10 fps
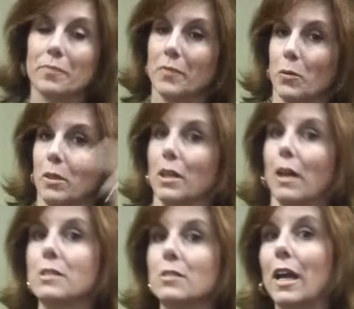We'll
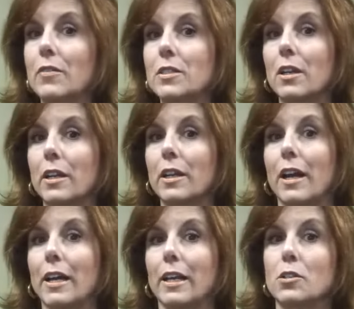also have a target
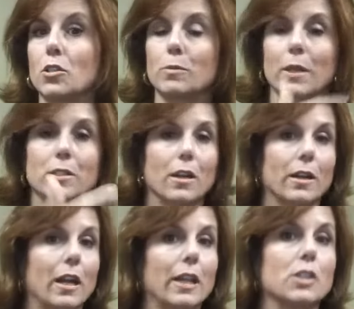audience. Who's my
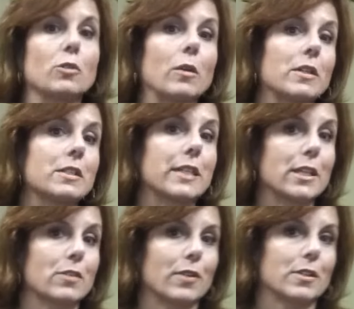target audience? Do I want to
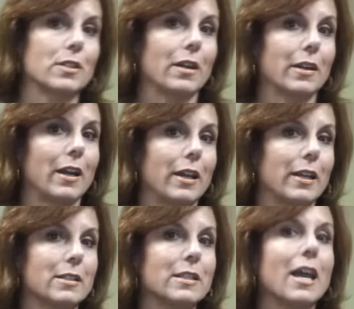stage it for the target
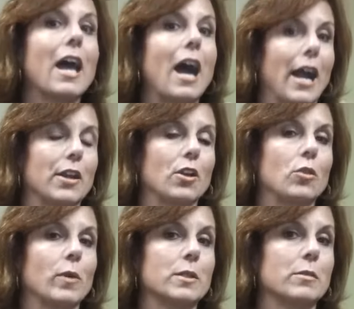audience? I know who
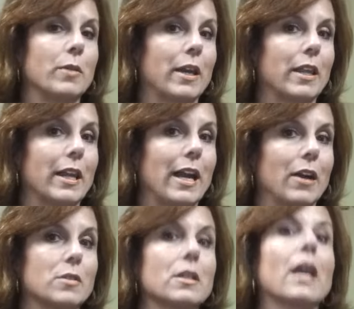wants to buy that
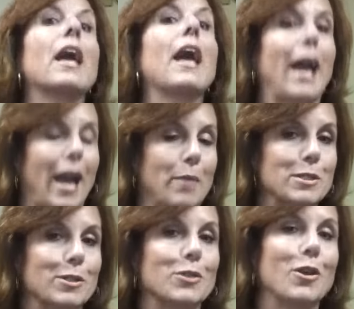house.
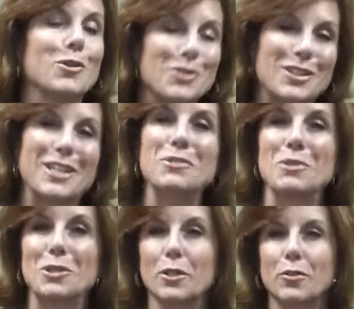Absolutely. Those are things
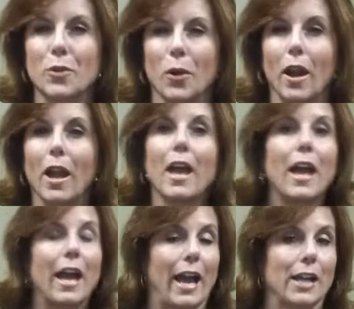we look for.
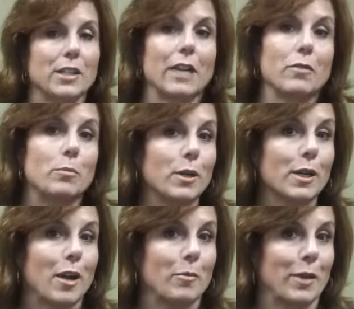I actually have a book
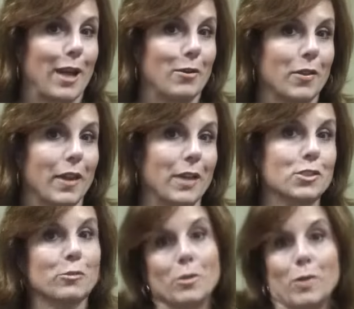coming out with that,
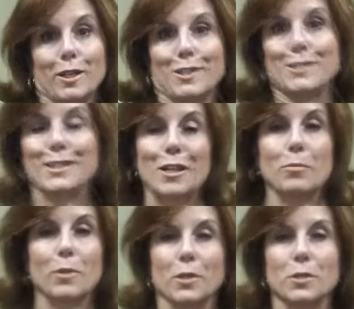so we'll be wanting to see that
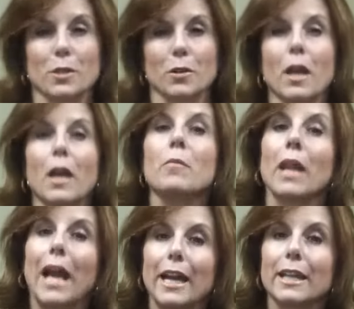pretty soon. But
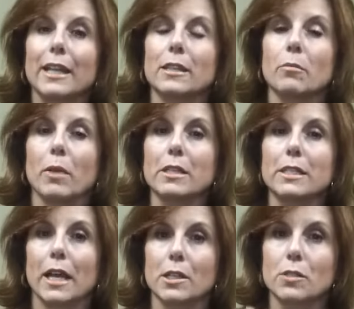how to get the best
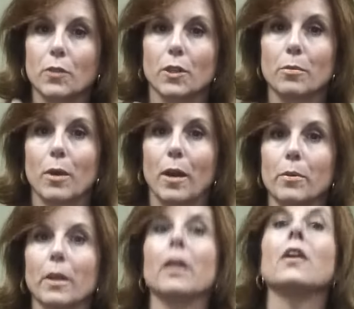house for your
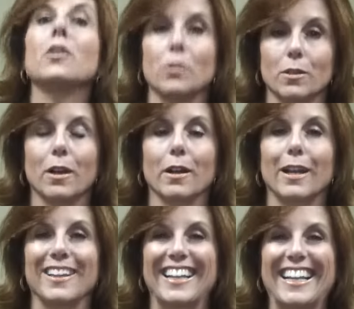property, you call
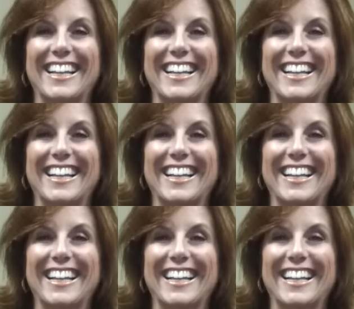Kelly.